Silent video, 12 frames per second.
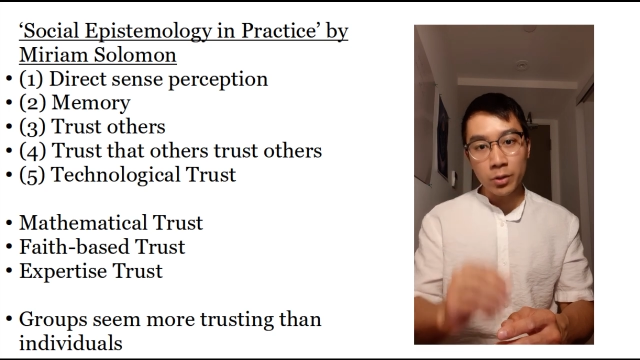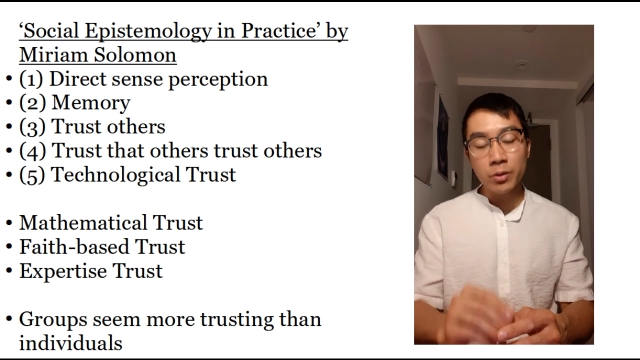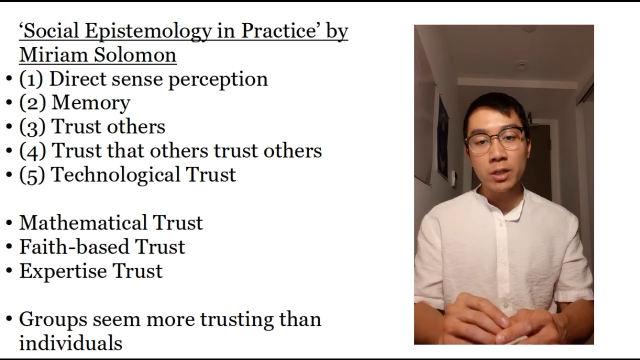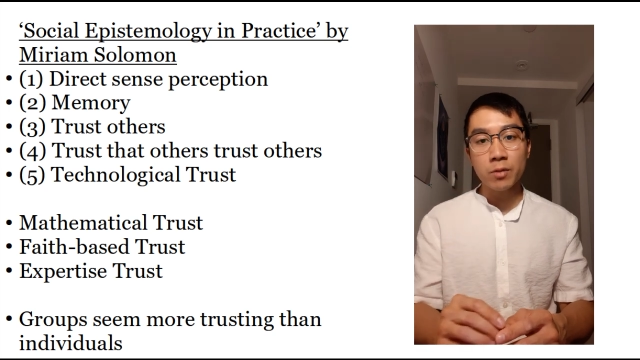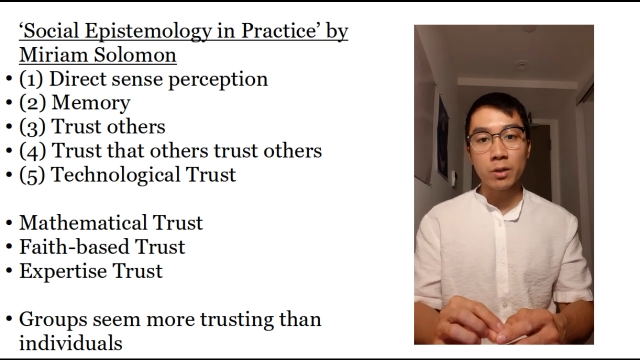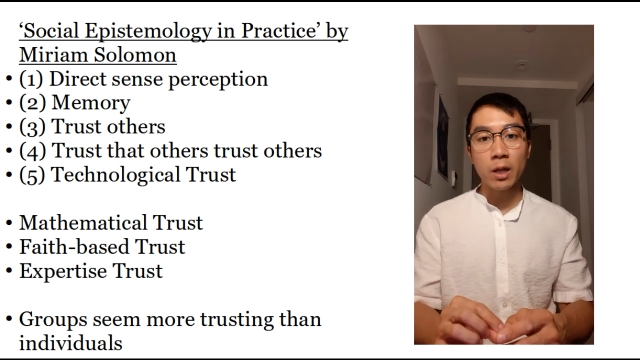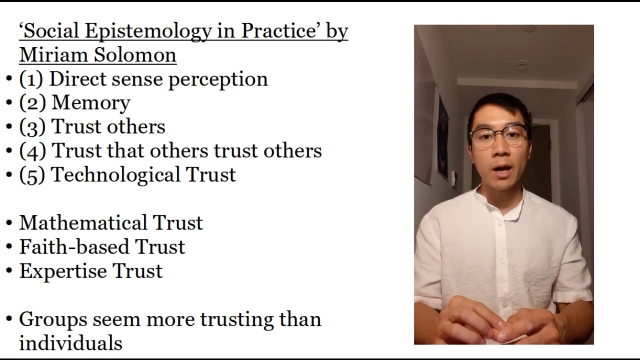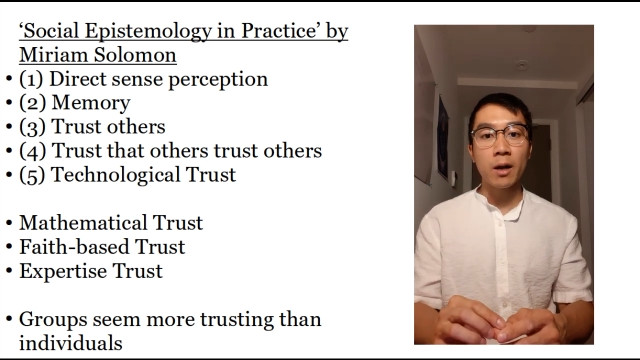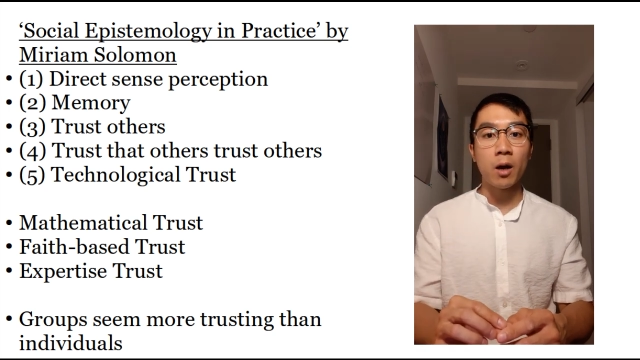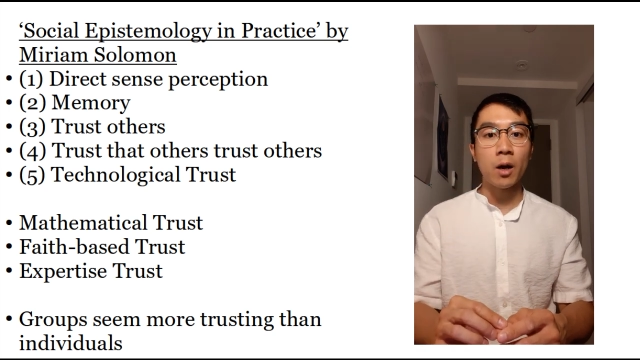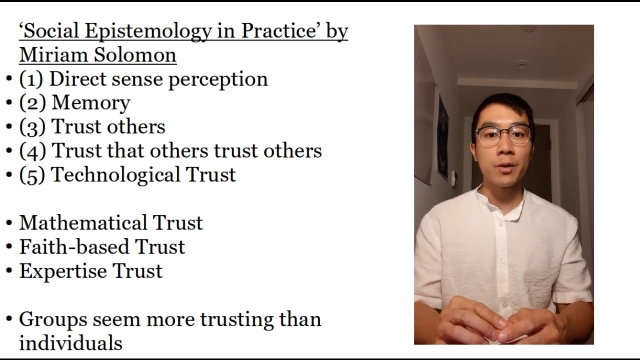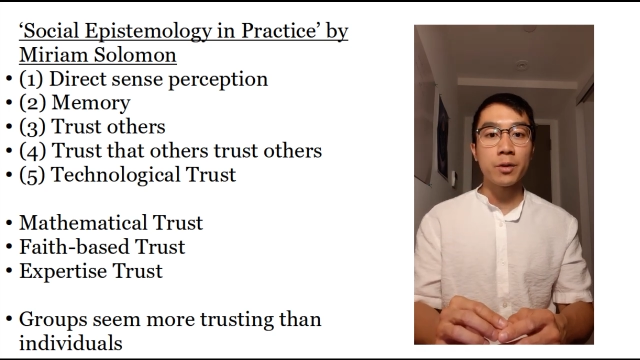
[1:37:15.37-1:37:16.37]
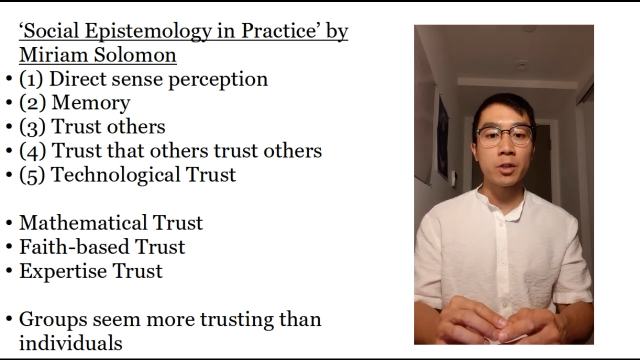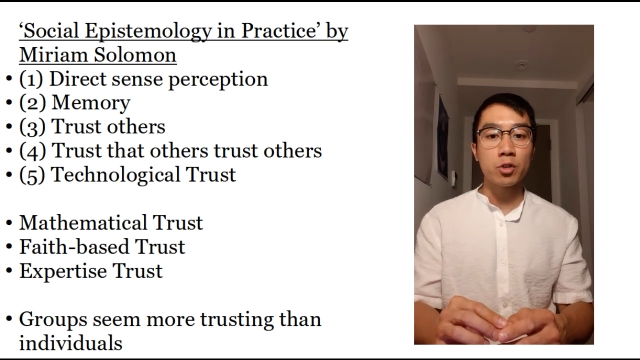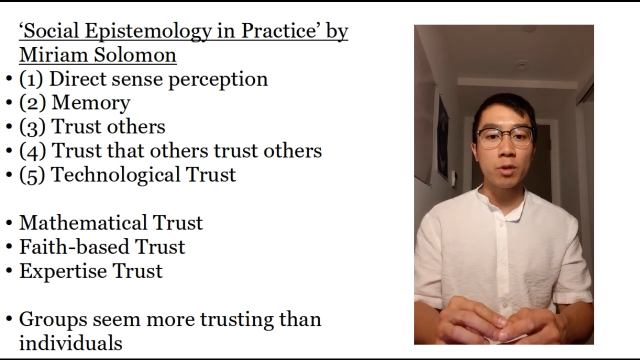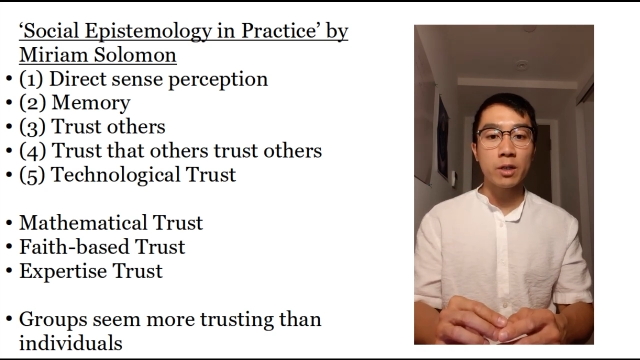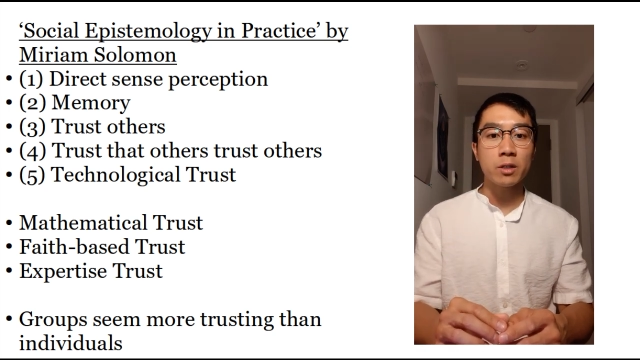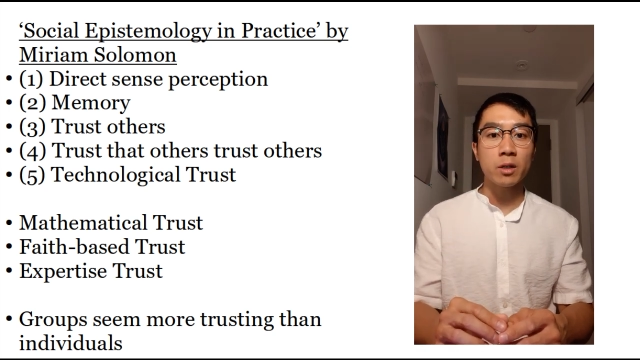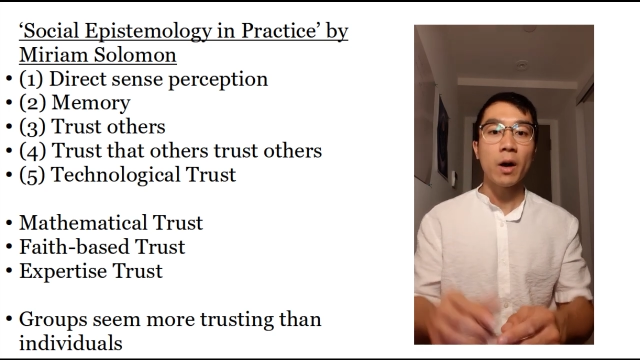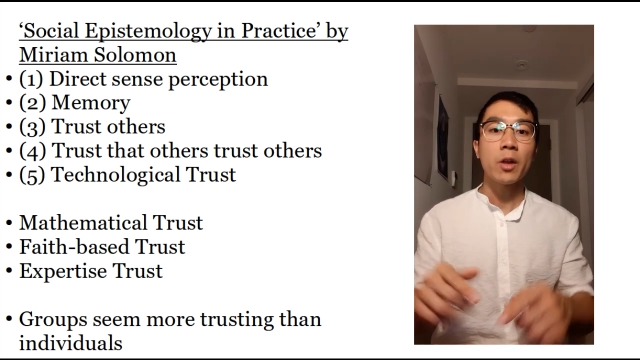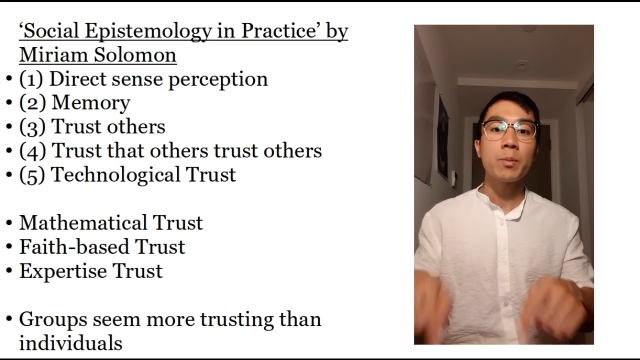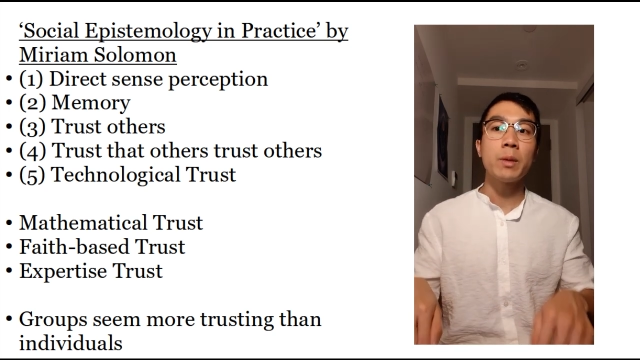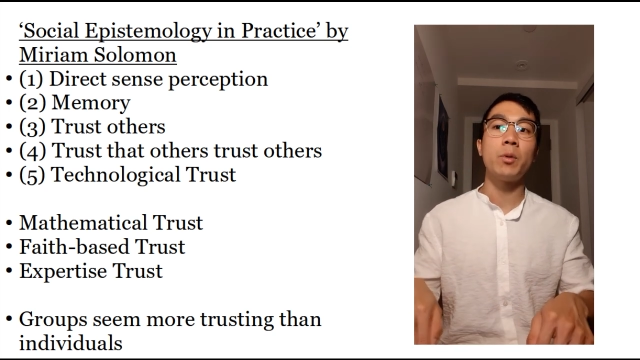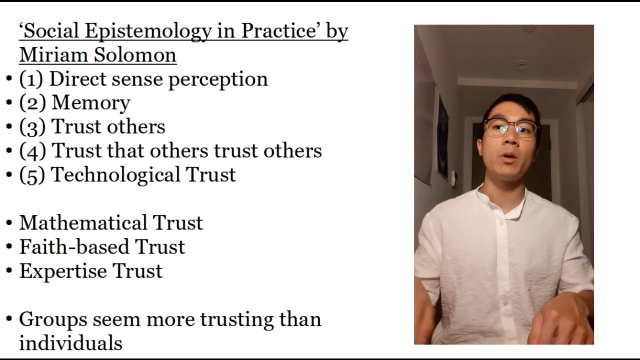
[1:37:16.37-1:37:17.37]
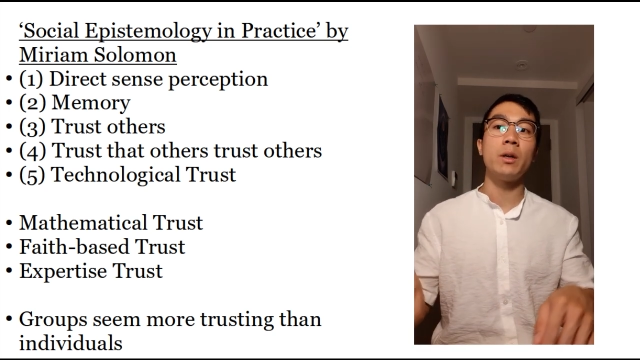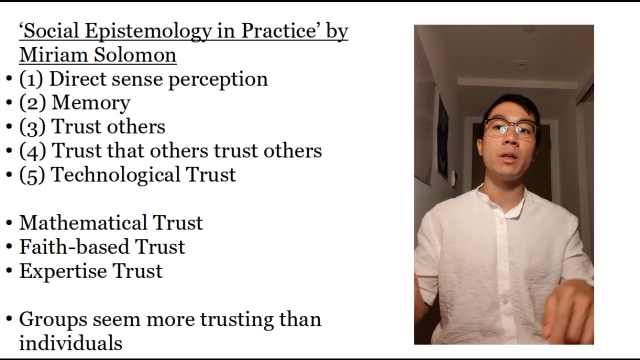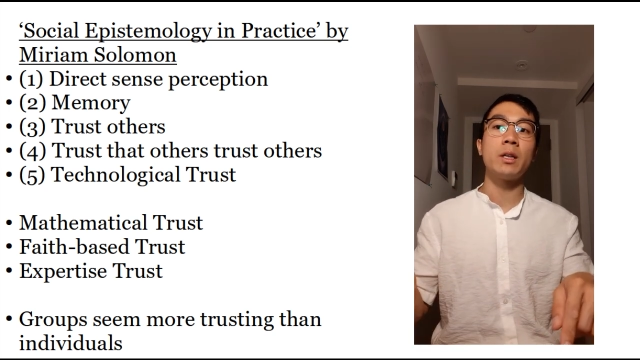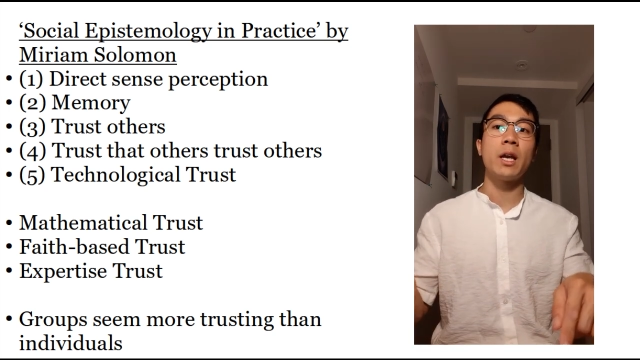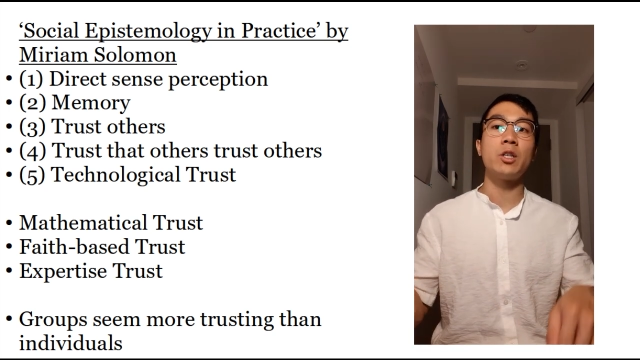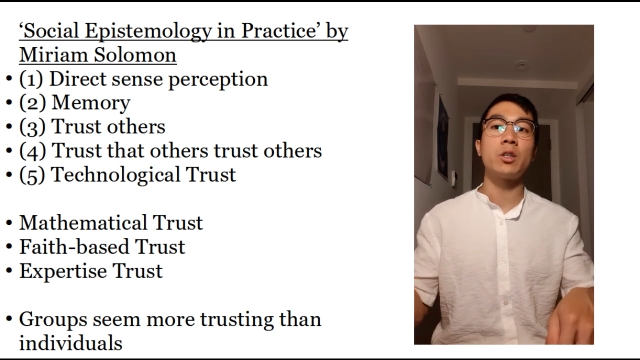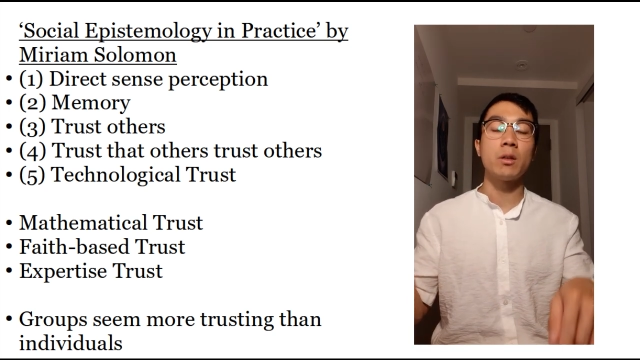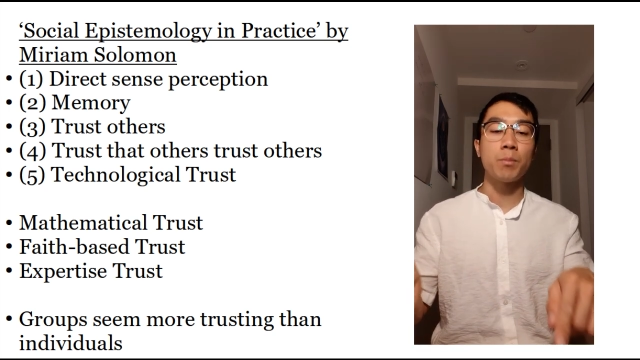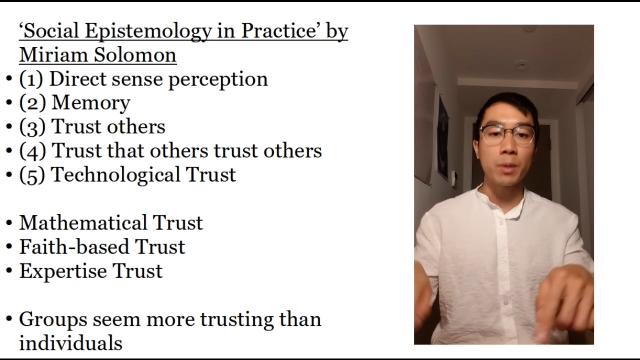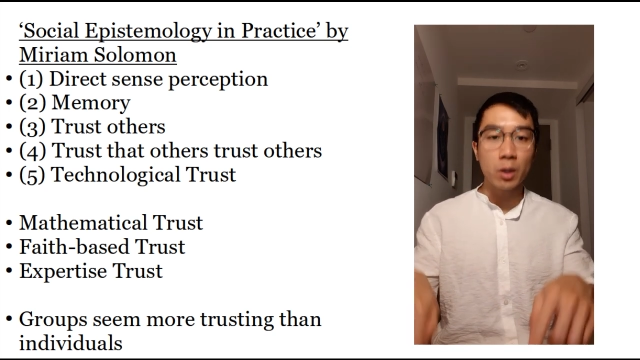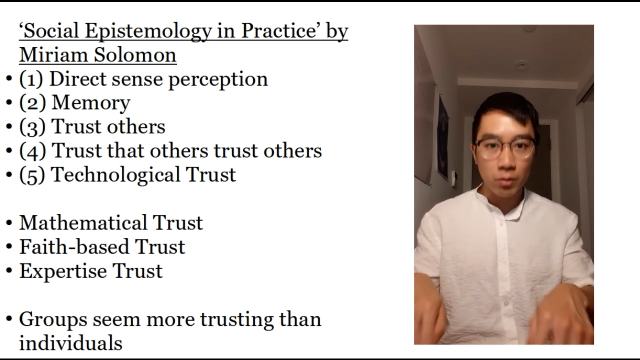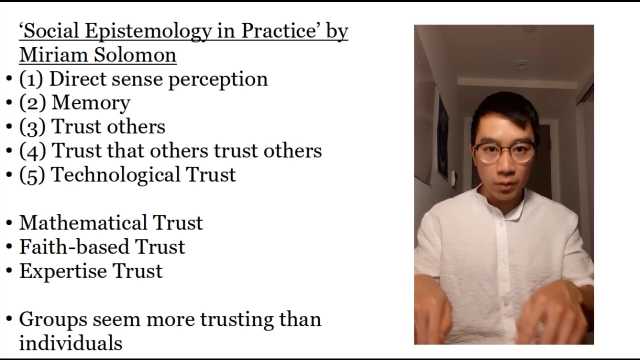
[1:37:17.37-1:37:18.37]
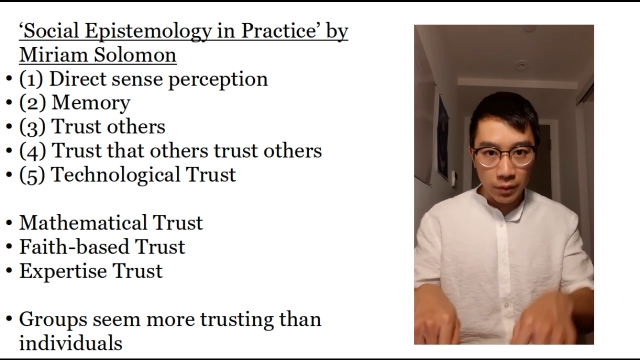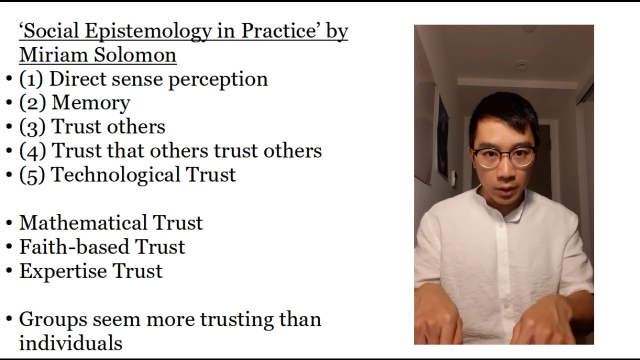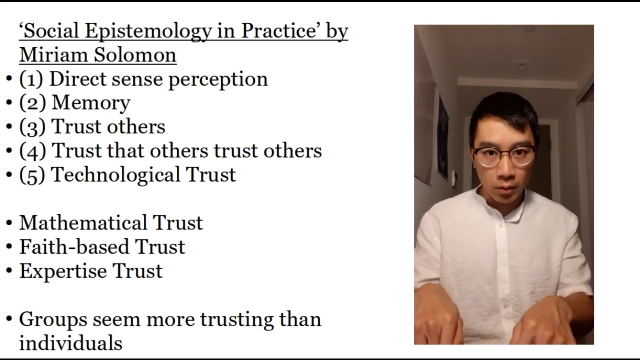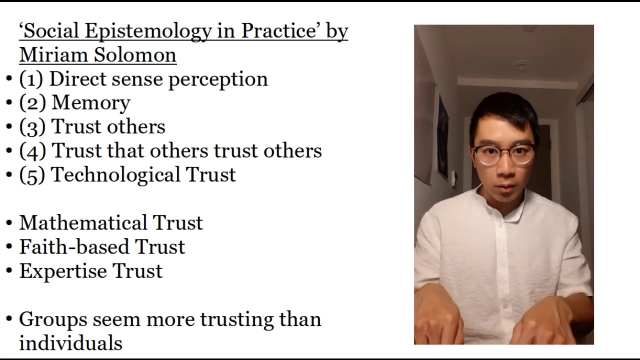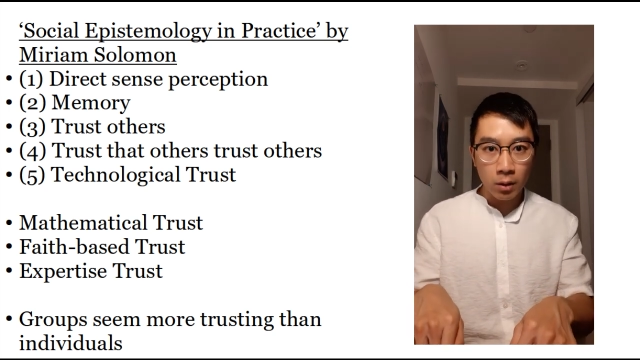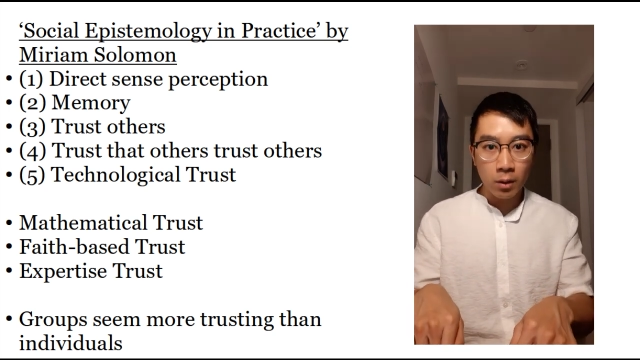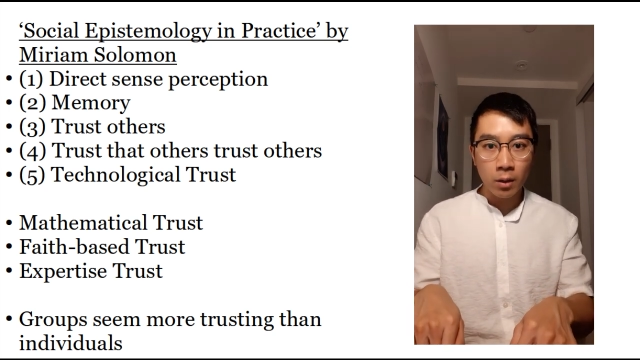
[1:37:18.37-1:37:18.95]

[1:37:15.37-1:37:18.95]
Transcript: you need to rely on the trust of other people engaged in peer review.